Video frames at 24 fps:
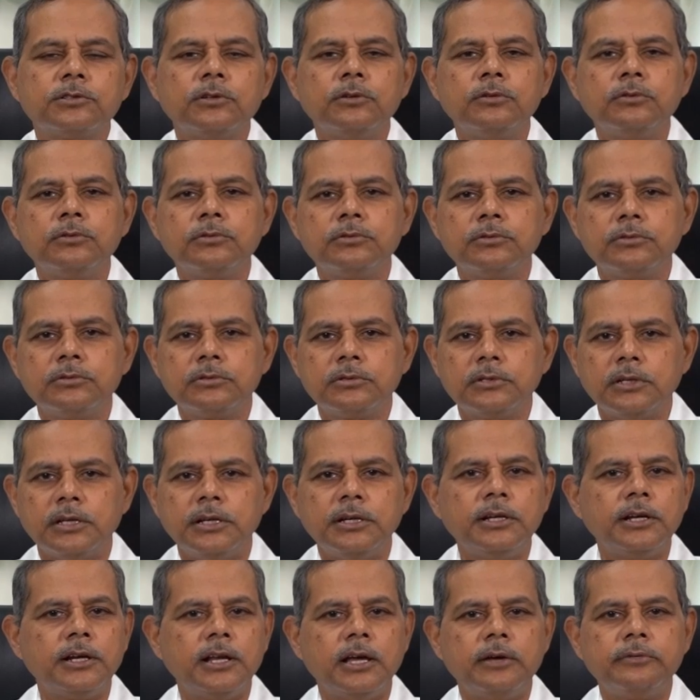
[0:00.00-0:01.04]
stones,
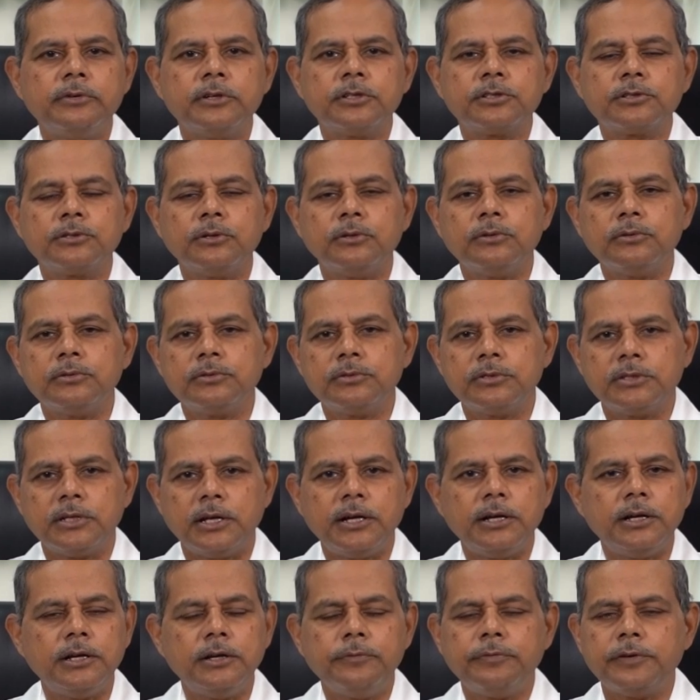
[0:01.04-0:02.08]
Indian Ivory stones,
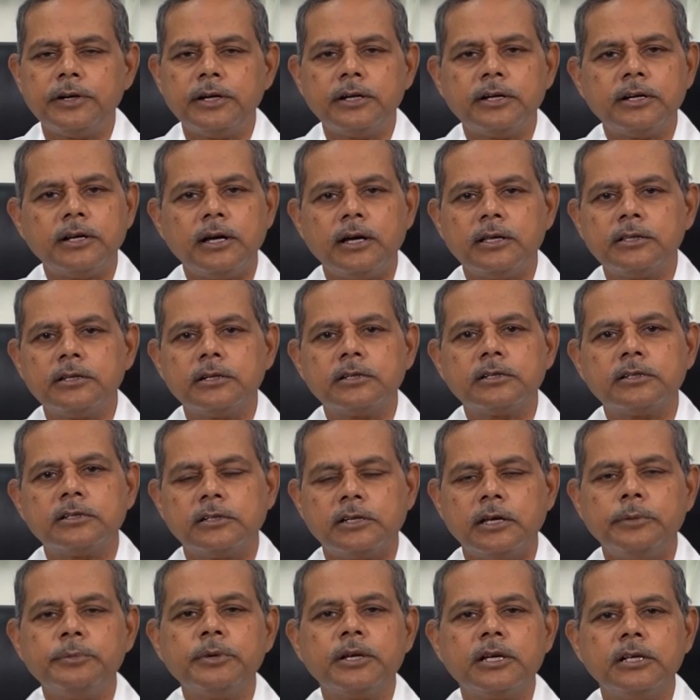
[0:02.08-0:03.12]
and different other
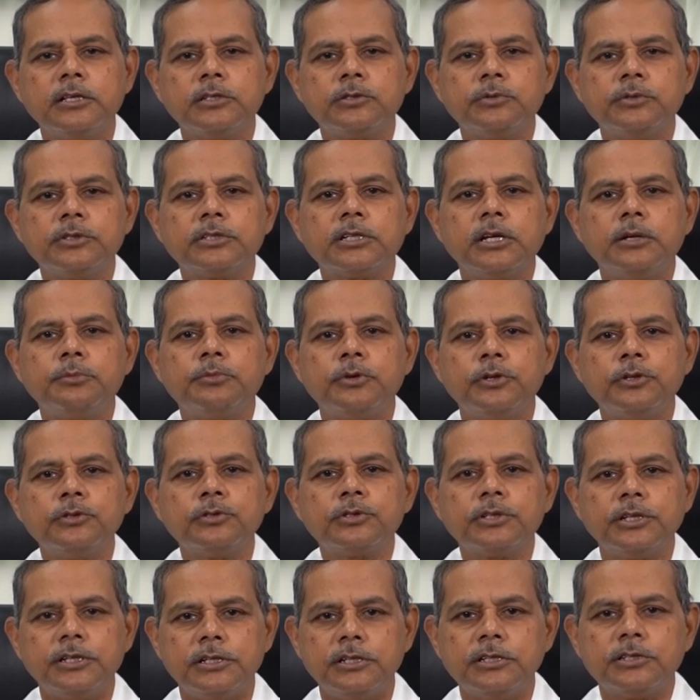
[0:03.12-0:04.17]
chemicals which can
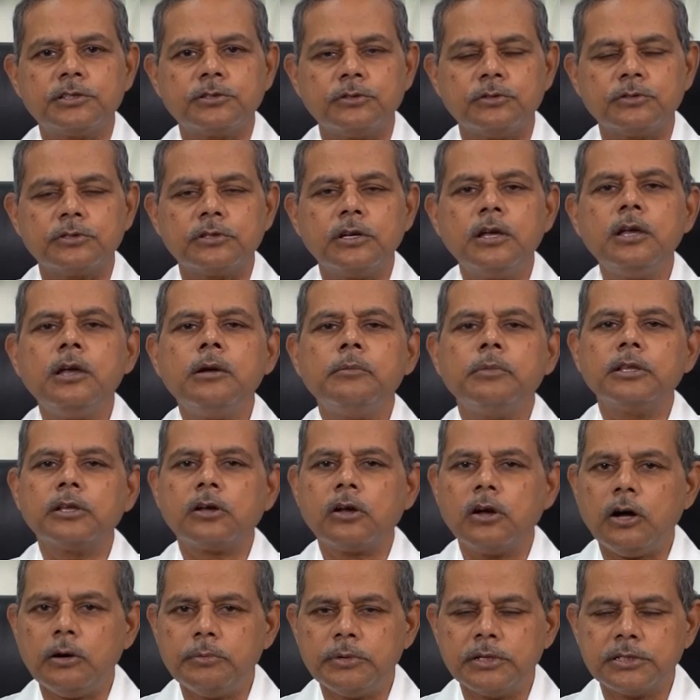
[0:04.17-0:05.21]
produce kidney stones. But the
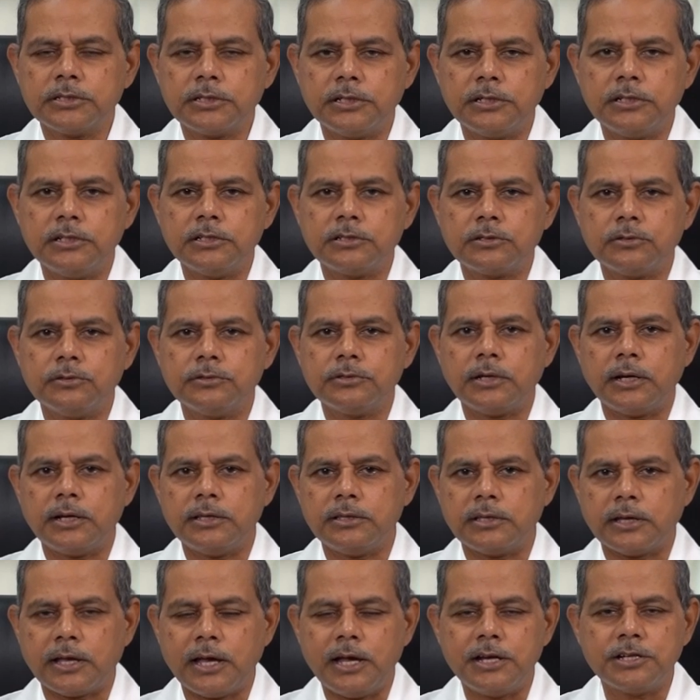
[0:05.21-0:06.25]
commonest kidney stones are
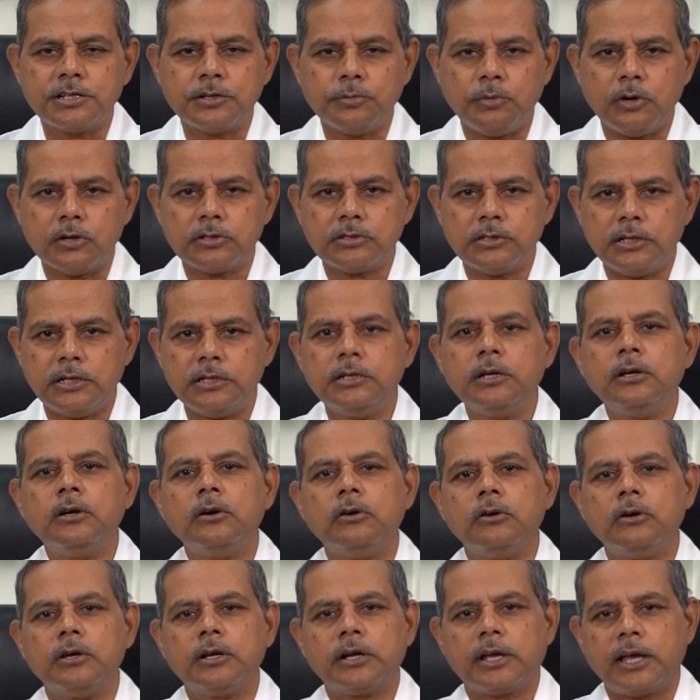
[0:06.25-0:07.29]
either calcium oxalate
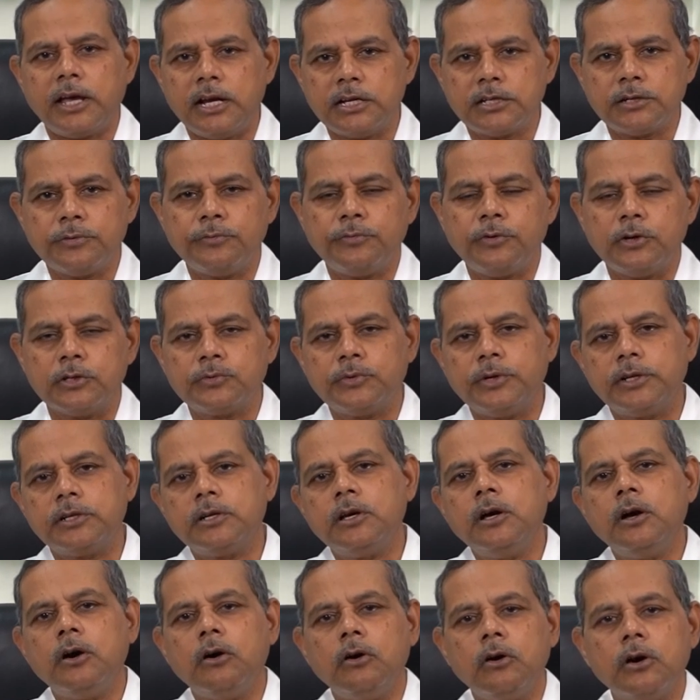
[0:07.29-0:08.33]
or calcium
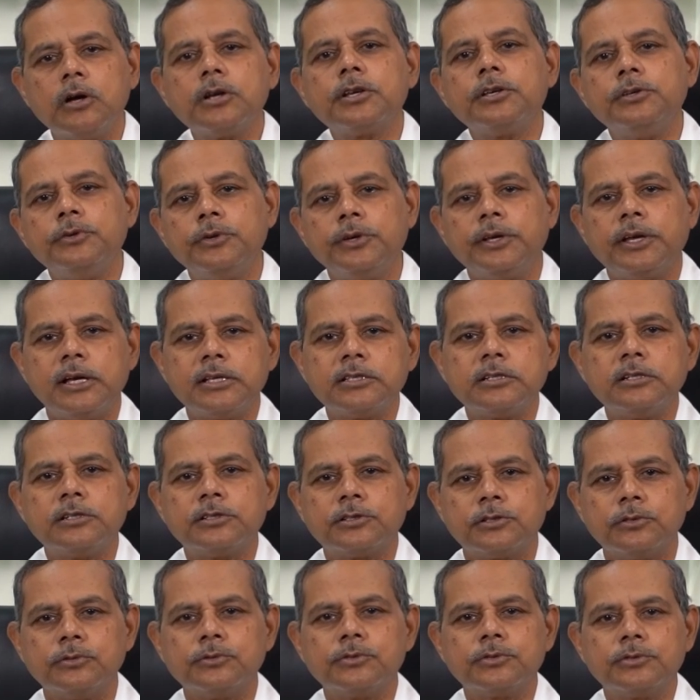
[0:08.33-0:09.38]
phosphate or uric acid
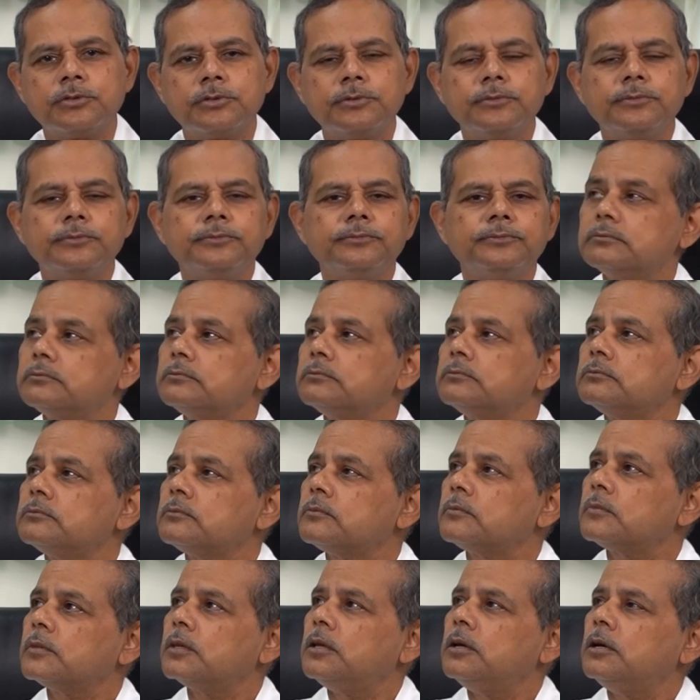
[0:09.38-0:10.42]
stones.
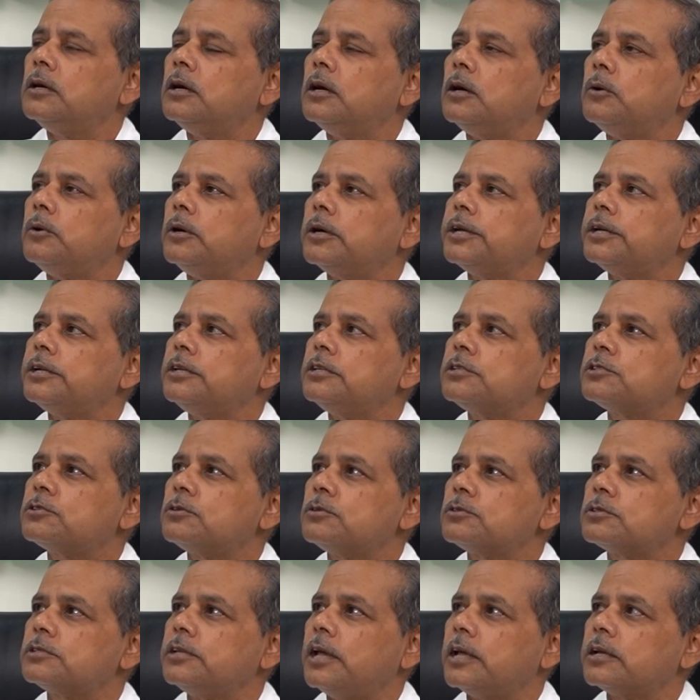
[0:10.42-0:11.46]
How are kidney
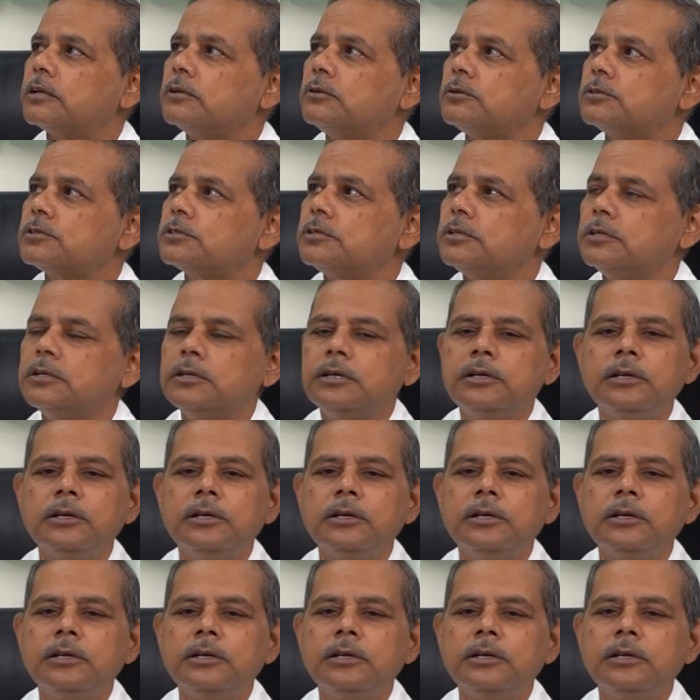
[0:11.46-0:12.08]
stones diagnosed?